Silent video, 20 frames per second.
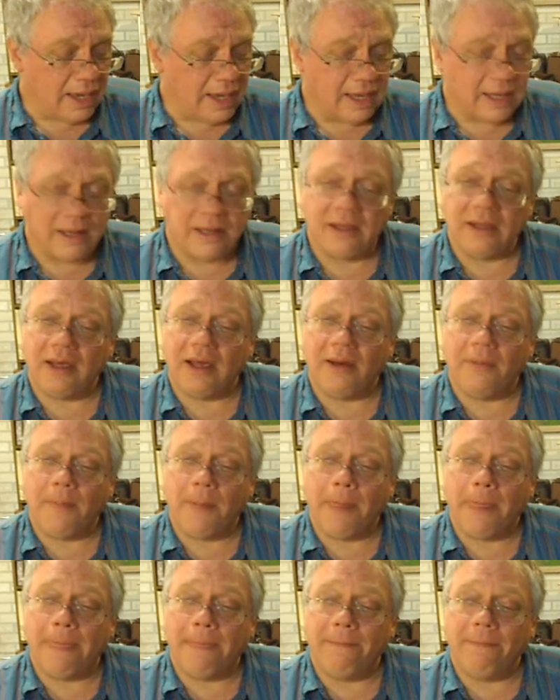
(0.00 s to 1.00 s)

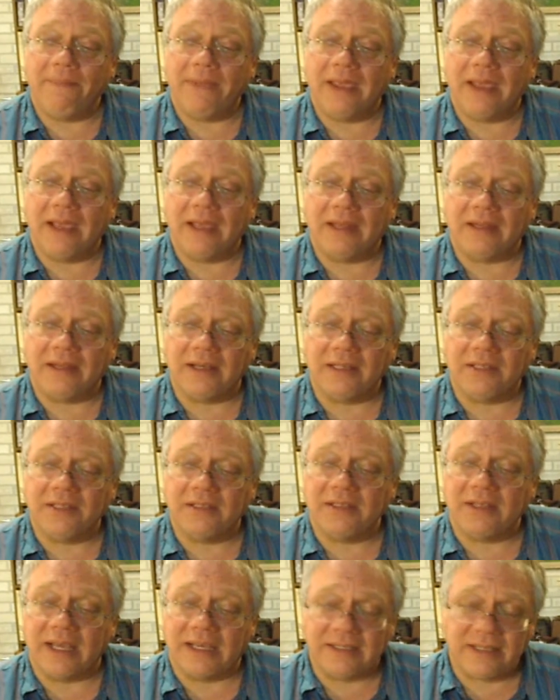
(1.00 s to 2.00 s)
And it
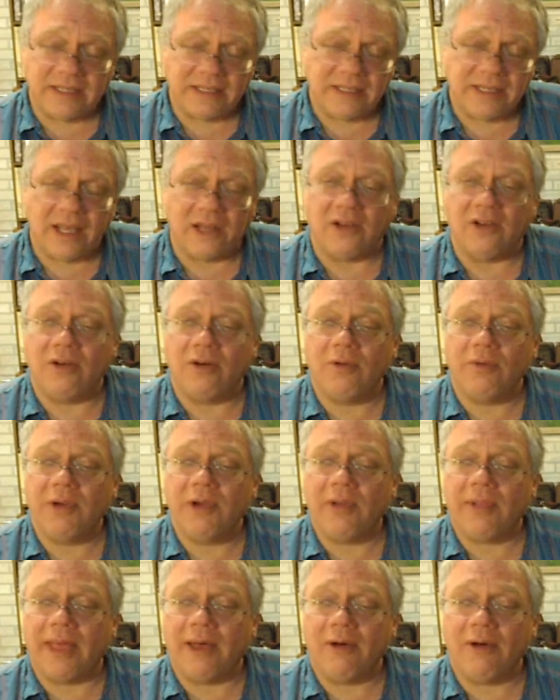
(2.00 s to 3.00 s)
doesn't, as I said,
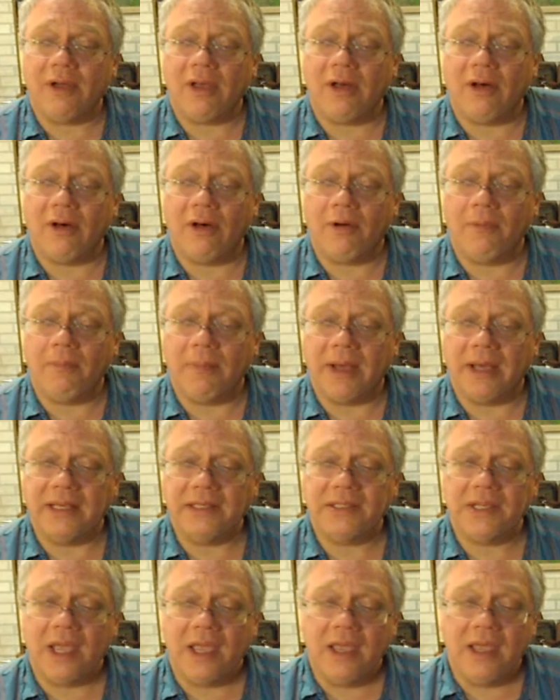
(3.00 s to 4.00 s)
no real alcohol
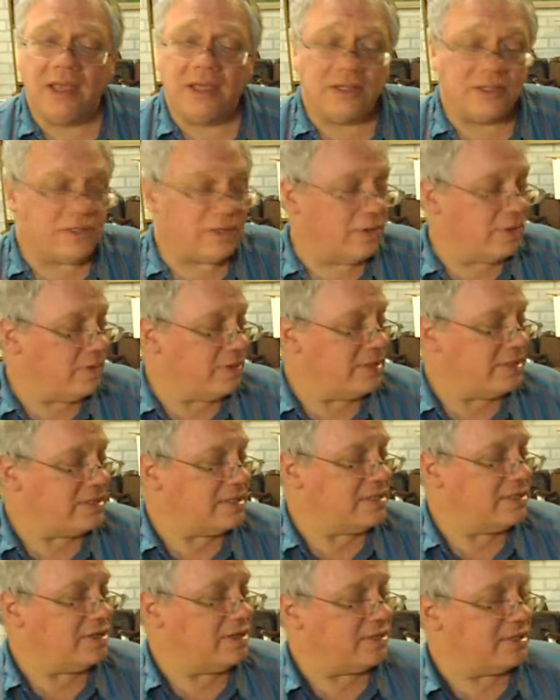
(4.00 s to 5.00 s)
buzz.
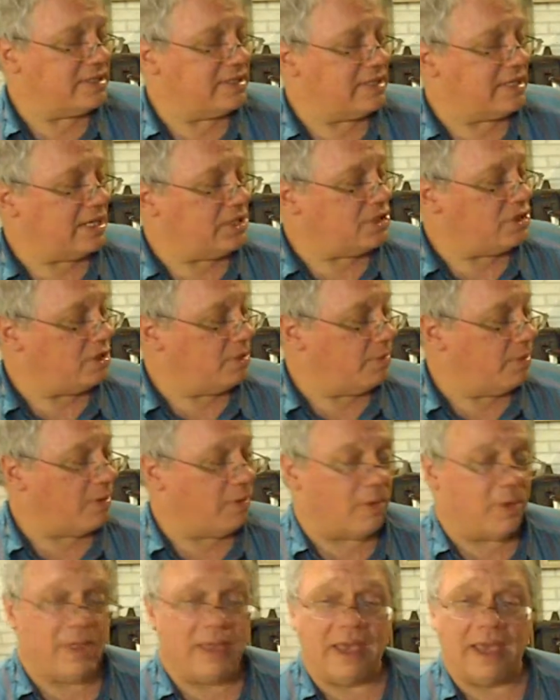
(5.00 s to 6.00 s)
So this is your
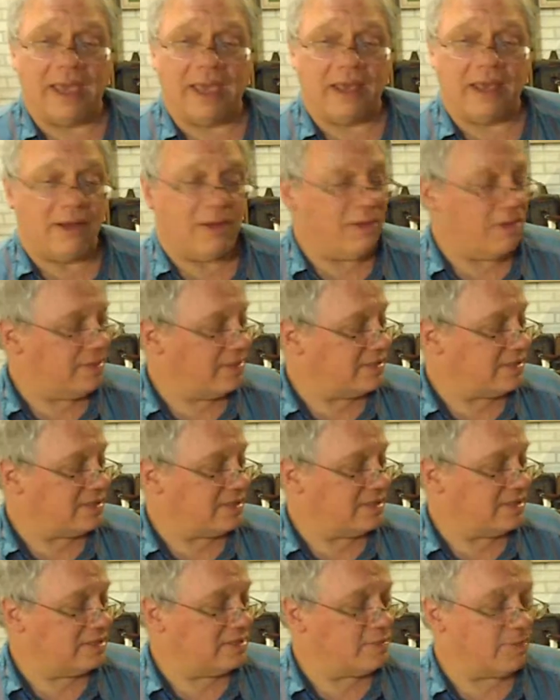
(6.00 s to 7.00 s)
sessionable ale.
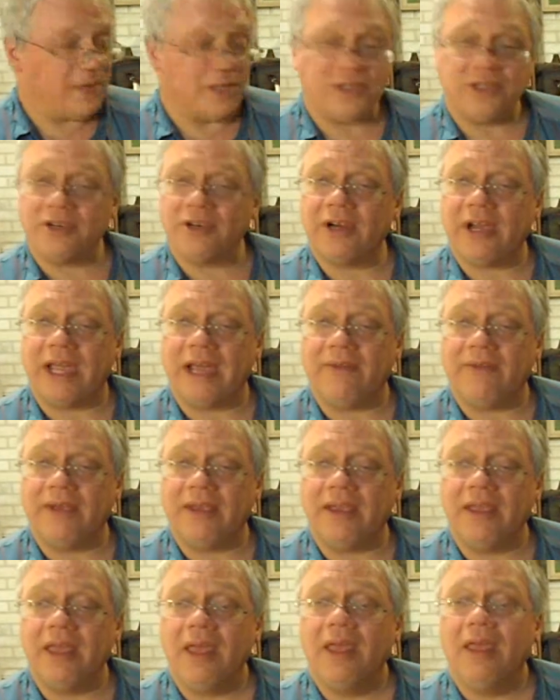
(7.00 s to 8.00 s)
This is what you're
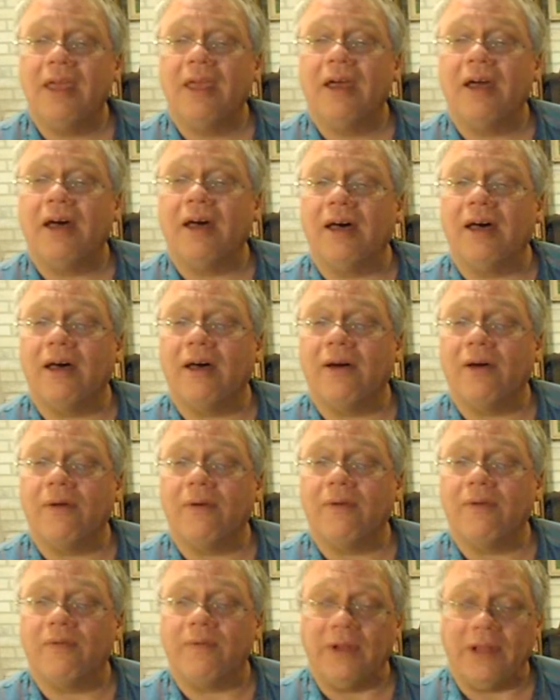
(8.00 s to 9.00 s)
having
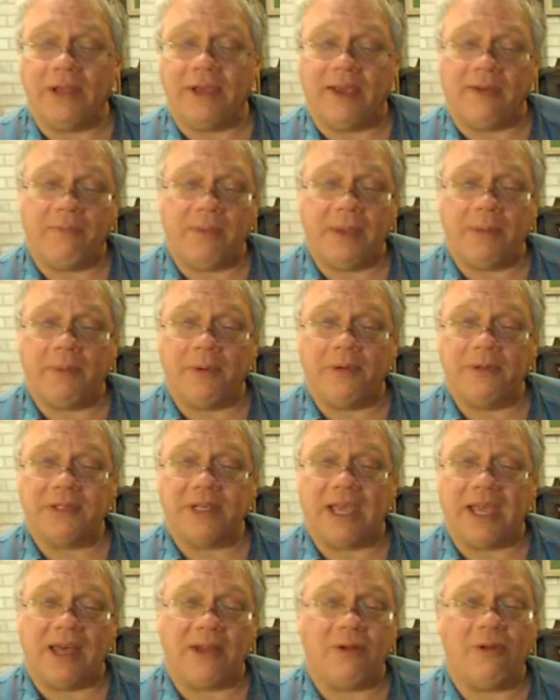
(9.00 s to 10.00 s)
when you have
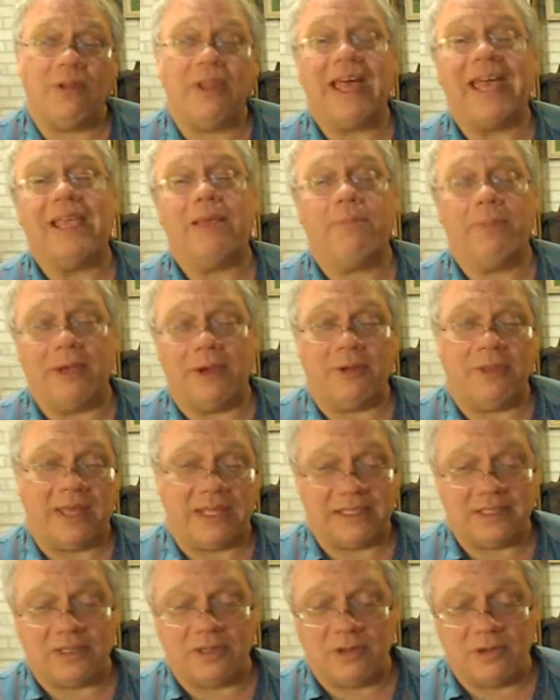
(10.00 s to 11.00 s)
people who say, I don't like
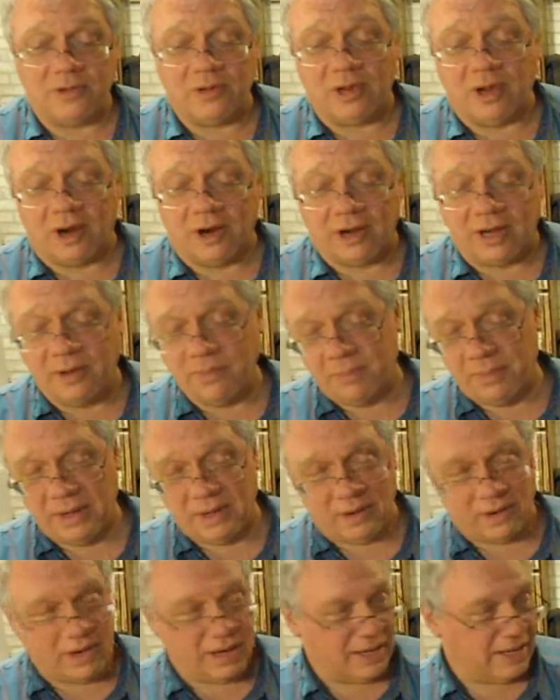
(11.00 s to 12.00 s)
beer that's too dark
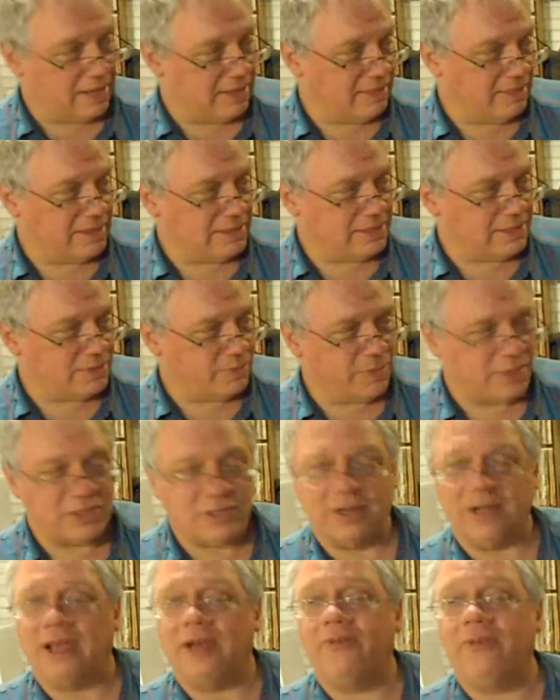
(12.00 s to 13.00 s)
and bitter. And this
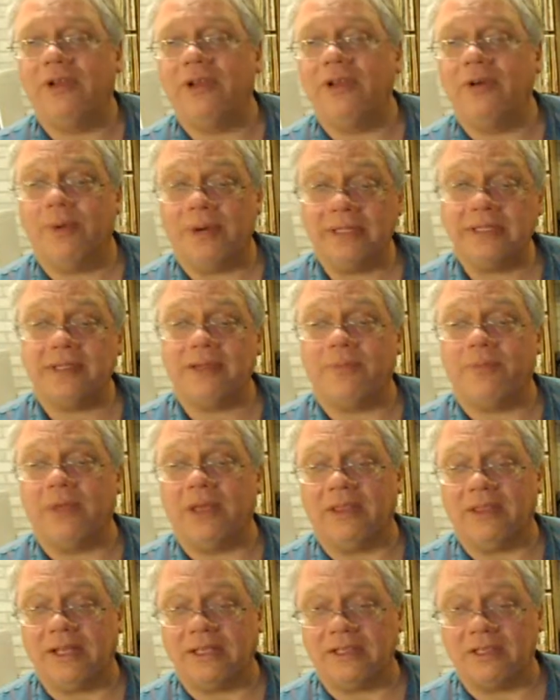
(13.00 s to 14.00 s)
is what you have when you want
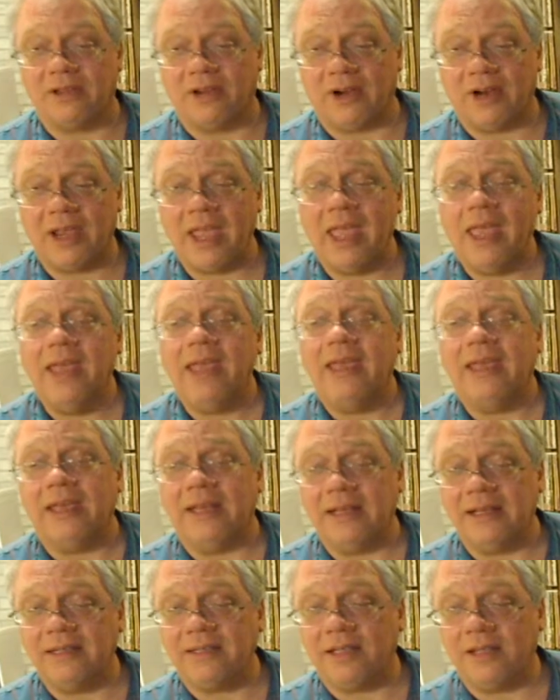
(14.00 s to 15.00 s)
something that's dark.
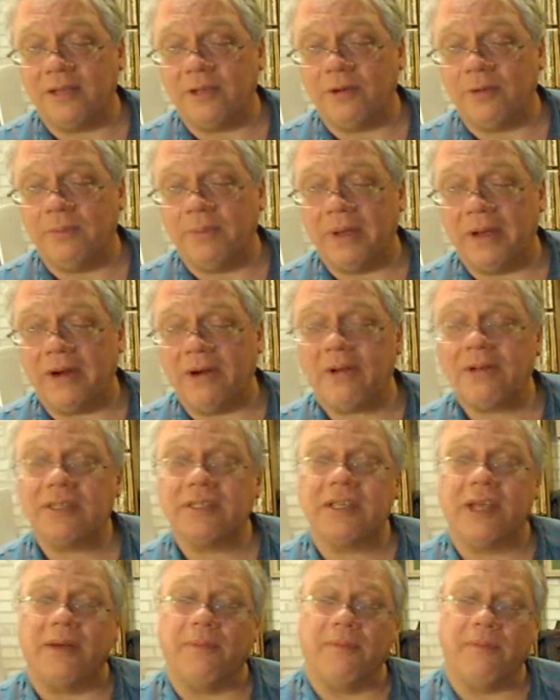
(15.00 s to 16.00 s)
It is a little
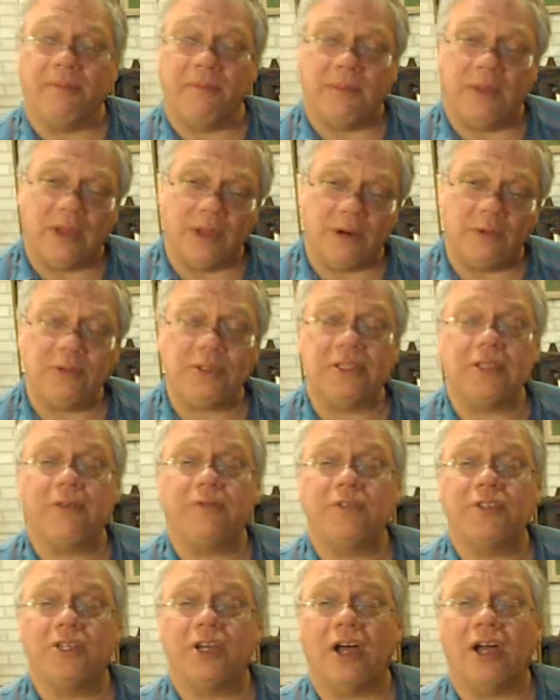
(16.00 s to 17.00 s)
bitter, some
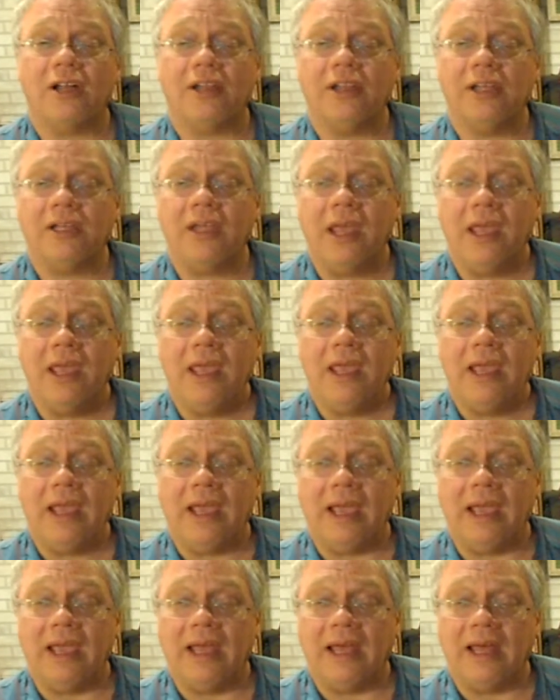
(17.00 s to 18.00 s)
notes of chocolate,
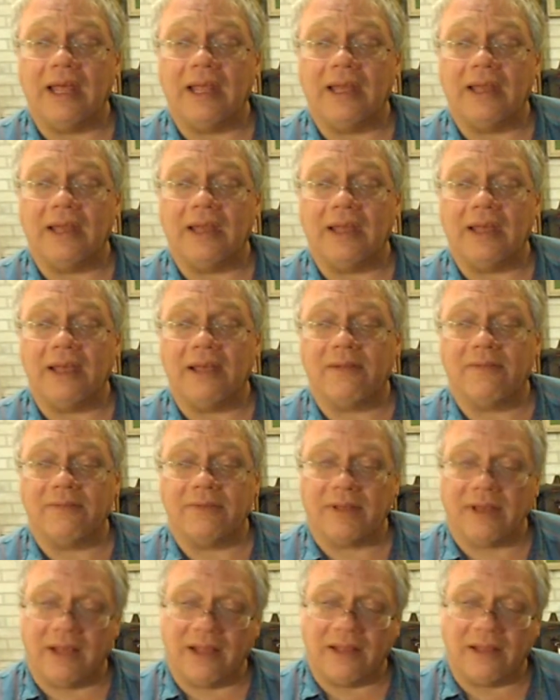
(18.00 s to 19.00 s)
and
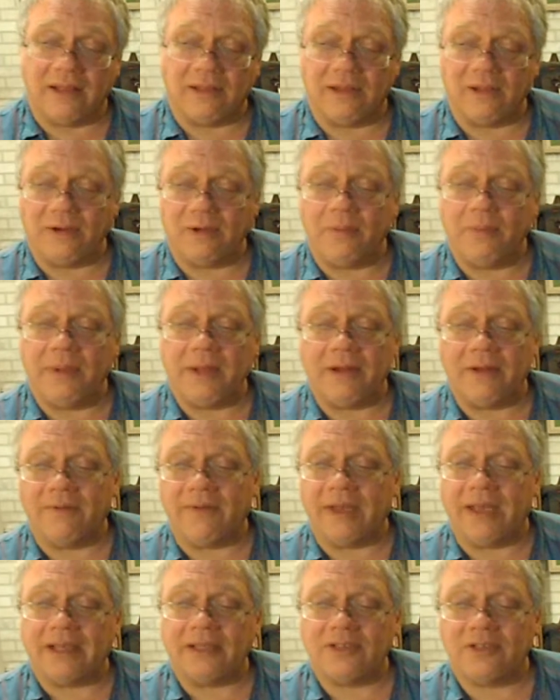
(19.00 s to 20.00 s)
a little
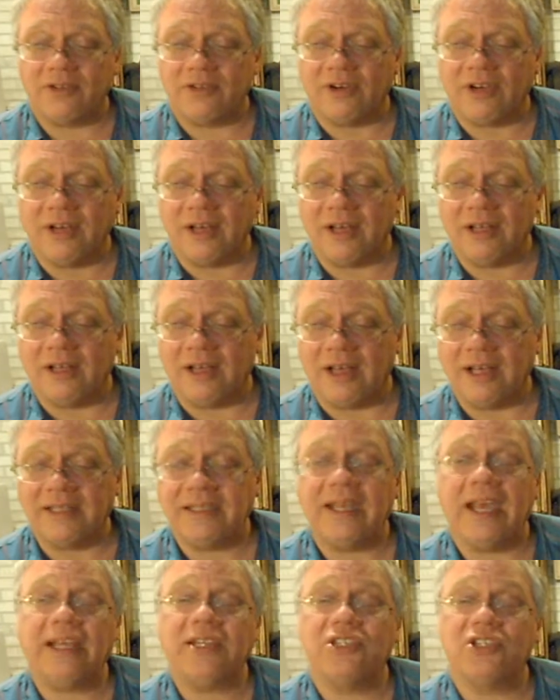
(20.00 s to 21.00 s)
bit of
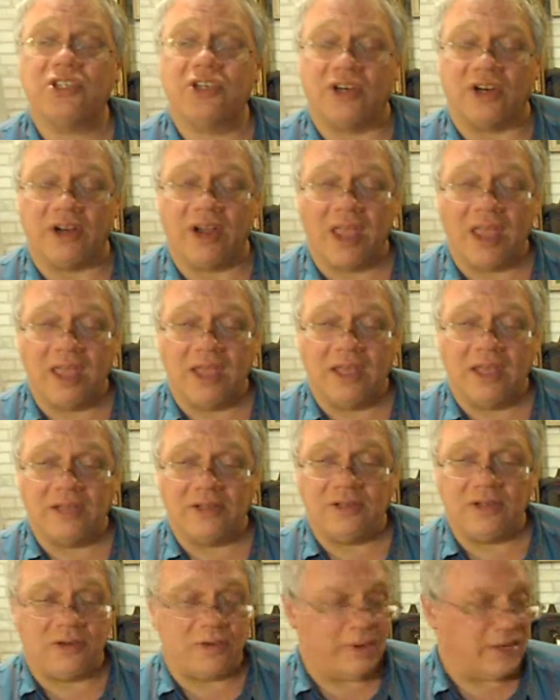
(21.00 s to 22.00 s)
extra texture
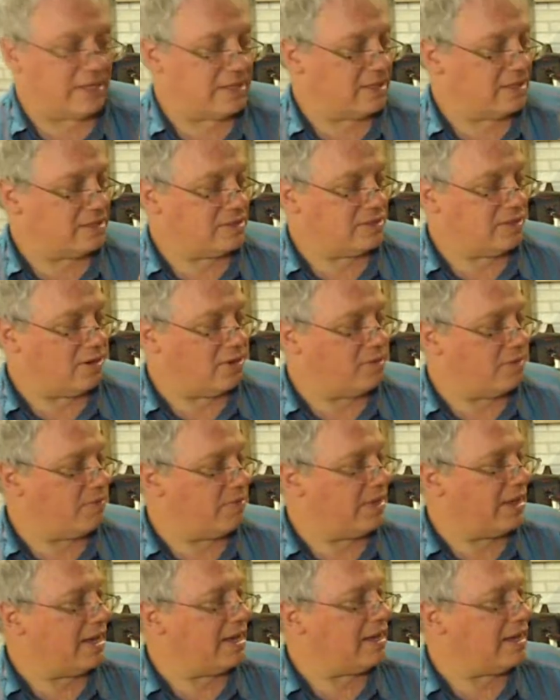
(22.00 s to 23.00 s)
to it.
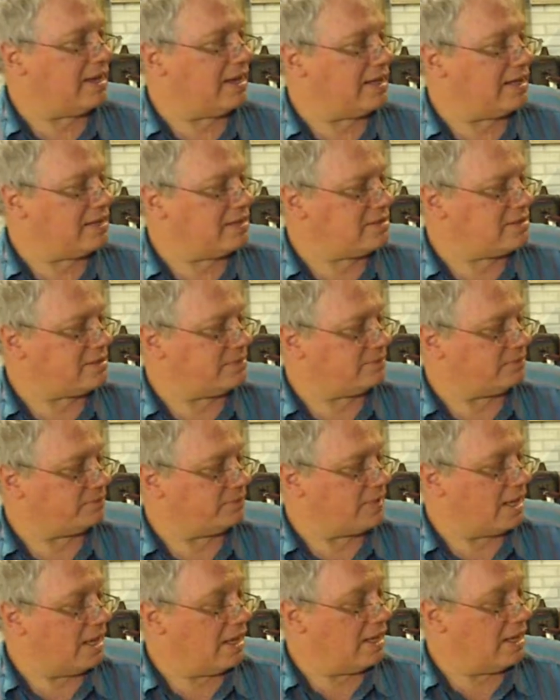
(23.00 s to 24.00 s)
So that is